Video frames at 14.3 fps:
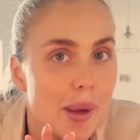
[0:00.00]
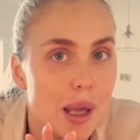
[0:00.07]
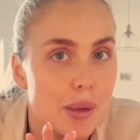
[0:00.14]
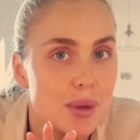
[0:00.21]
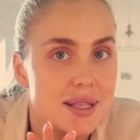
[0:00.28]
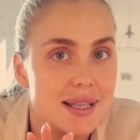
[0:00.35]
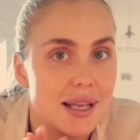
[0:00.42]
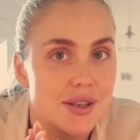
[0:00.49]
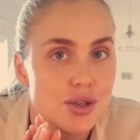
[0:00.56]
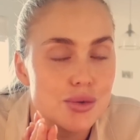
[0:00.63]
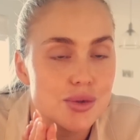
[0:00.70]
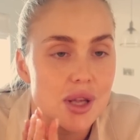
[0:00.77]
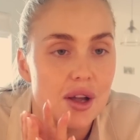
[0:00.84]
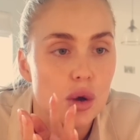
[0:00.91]
baby
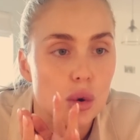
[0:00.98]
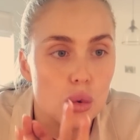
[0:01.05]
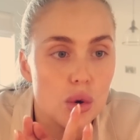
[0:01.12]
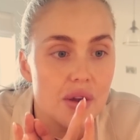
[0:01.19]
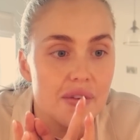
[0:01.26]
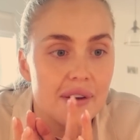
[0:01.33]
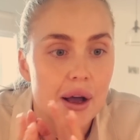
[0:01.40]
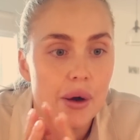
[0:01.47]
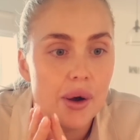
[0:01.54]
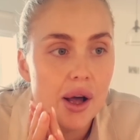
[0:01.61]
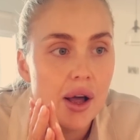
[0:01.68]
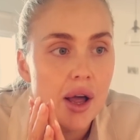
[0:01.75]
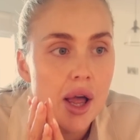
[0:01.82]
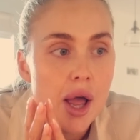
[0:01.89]
essentials. Like, all of
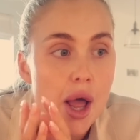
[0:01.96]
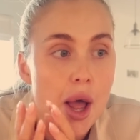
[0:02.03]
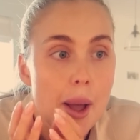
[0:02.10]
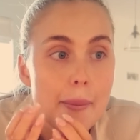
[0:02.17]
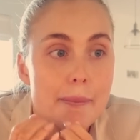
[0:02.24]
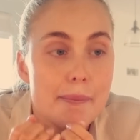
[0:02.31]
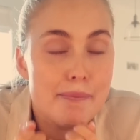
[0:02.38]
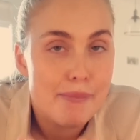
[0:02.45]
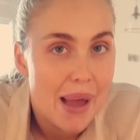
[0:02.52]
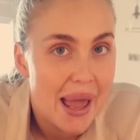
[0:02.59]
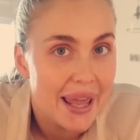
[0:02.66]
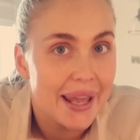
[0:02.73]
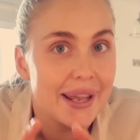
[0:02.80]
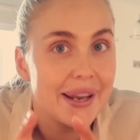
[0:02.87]
our
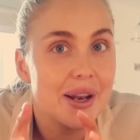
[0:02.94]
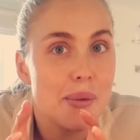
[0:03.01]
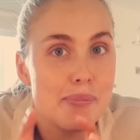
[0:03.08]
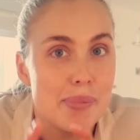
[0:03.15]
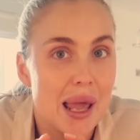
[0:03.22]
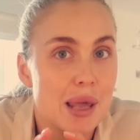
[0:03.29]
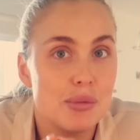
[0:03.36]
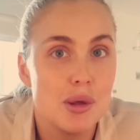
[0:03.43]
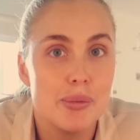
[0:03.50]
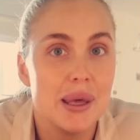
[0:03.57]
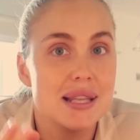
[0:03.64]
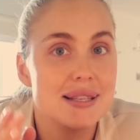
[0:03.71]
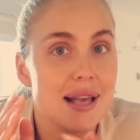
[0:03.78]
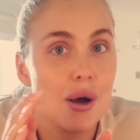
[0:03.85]
main baby
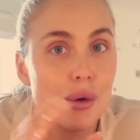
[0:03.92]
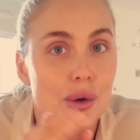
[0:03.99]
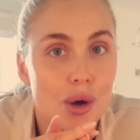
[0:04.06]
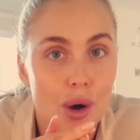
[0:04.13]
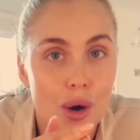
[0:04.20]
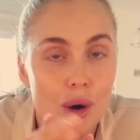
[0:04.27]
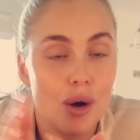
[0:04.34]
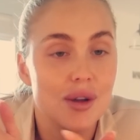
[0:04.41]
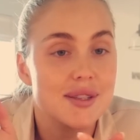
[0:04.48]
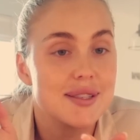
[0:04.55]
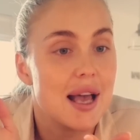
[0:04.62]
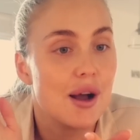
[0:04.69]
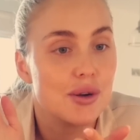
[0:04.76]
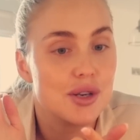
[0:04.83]
bits, our
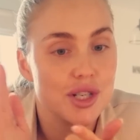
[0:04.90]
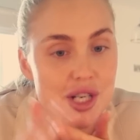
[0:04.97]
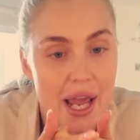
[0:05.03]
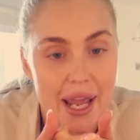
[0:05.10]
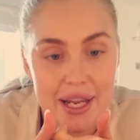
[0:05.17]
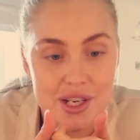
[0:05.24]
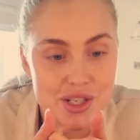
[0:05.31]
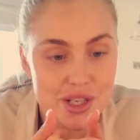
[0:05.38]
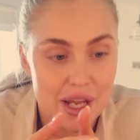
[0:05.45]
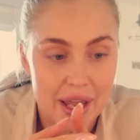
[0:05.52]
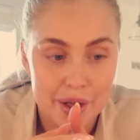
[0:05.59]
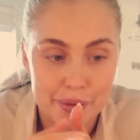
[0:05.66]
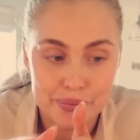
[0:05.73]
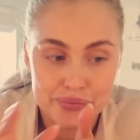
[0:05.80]
cot, our
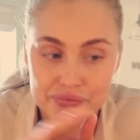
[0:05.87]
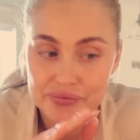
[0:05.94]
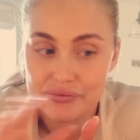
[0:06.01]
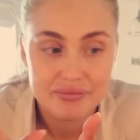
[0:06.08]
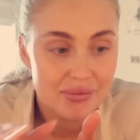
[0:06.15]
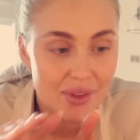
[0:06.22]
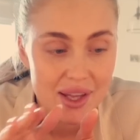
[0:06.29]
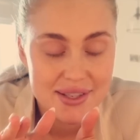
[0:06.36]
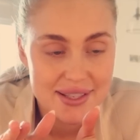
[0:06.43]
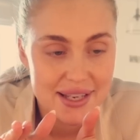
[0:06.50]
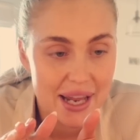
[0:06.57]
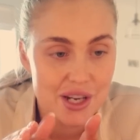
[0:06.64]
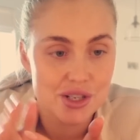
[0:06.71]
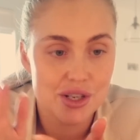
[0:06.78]
changing
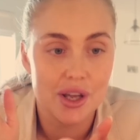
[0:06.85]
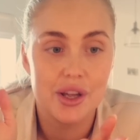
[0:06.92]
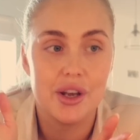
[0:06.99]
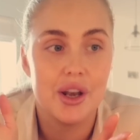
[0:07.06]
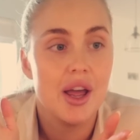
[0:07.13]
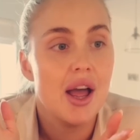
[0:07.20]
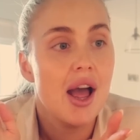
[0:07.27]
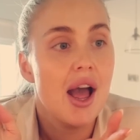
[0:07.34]
station,